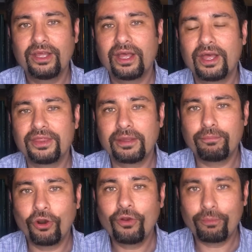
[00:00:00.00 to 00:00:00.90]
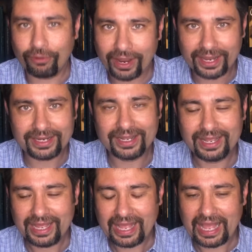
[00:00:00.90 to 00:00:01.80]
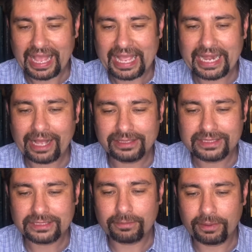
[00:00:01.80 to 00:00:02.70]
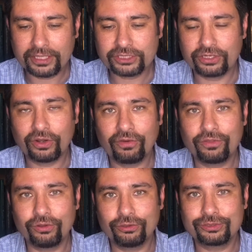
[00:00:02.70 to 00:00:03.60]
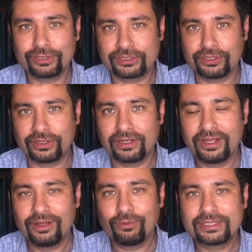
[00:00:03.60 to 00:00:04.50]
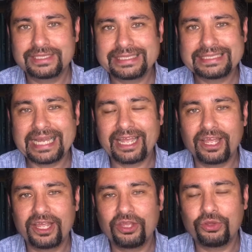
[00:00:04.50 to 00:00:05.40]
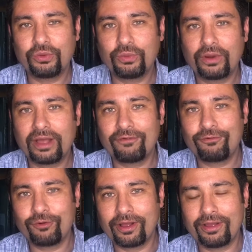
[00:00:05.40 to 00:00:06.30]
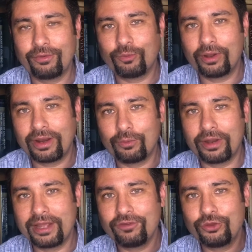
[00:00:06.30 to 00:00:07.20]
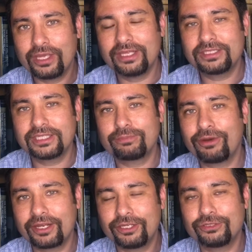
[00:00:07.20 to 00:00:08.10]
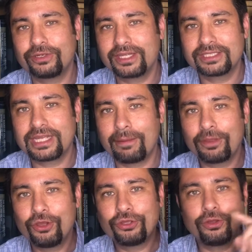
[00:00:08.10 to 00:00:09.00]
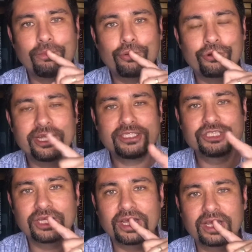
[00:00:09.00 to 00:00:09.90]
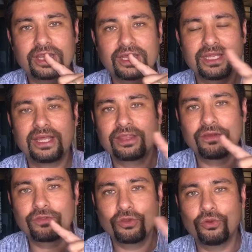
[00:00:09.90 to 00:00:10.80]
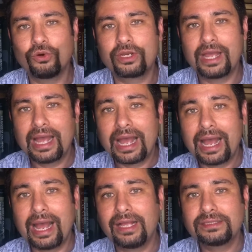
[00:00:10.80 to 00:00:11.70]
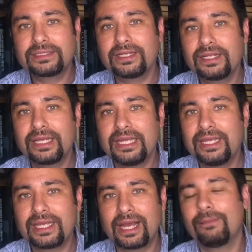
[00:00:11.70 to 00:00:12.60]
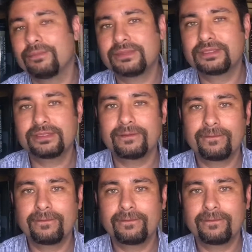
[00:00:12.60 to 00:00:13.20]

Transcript: and they broke bread in anticipation of the Lord's return. What does it say? for whenever you eat this bread and you drink this cup, you're preaching the death of the Lord until he comes.